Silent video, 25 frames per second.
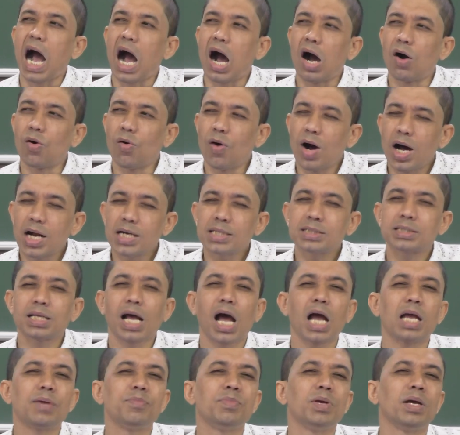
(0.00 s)
once
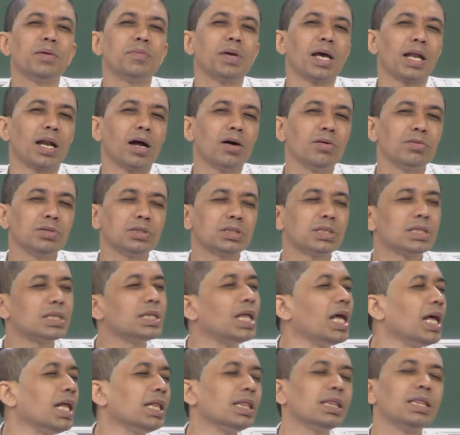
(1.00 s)
IBM announced,
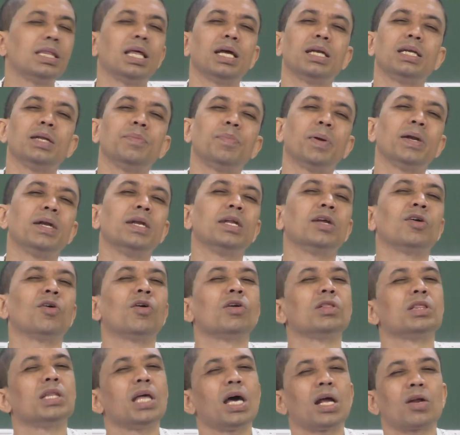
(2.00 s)
then they depending
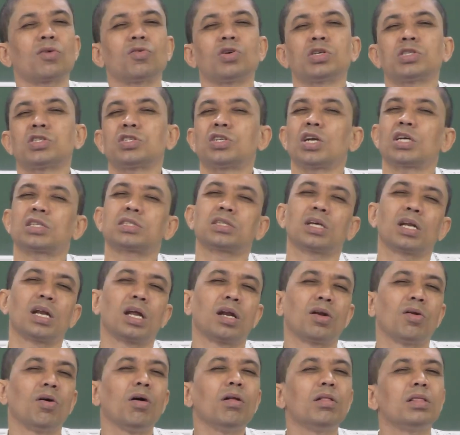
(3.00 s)
on their cost structure
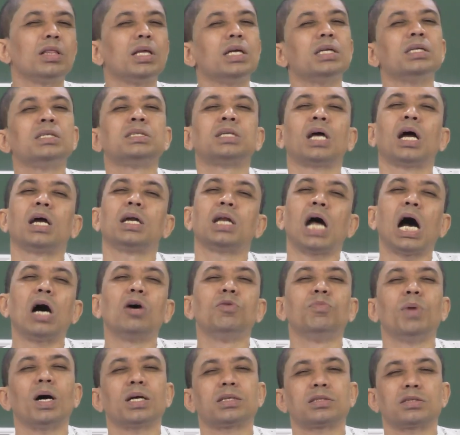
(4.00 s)
and all they decide how
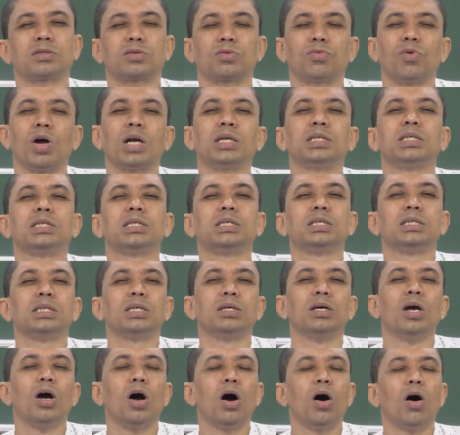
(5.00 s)
much
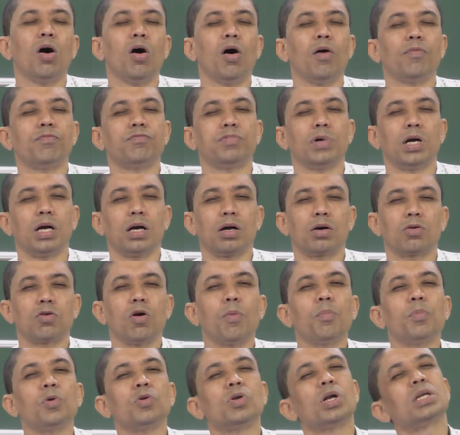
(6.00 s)
quantity of uh,
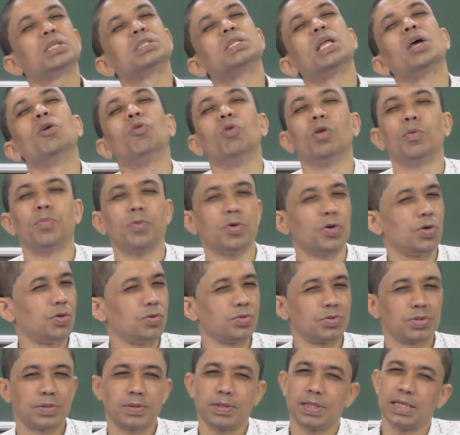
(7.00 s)
computer they will
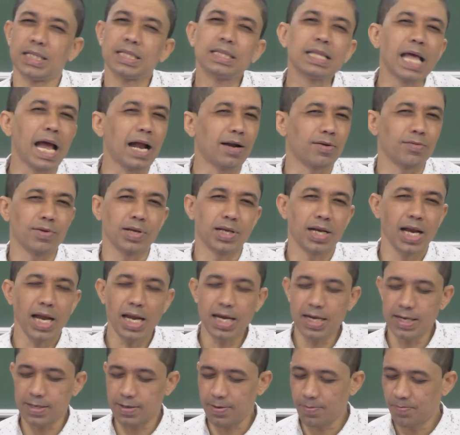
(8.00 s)
produce in that way
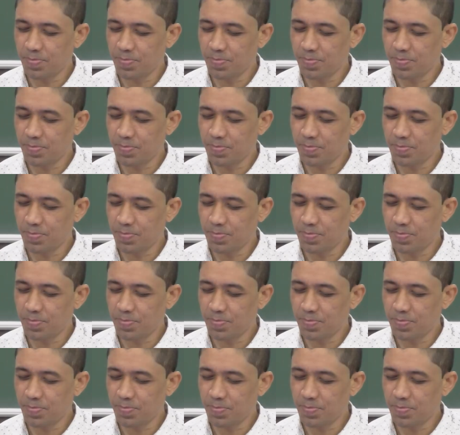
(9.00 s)
right.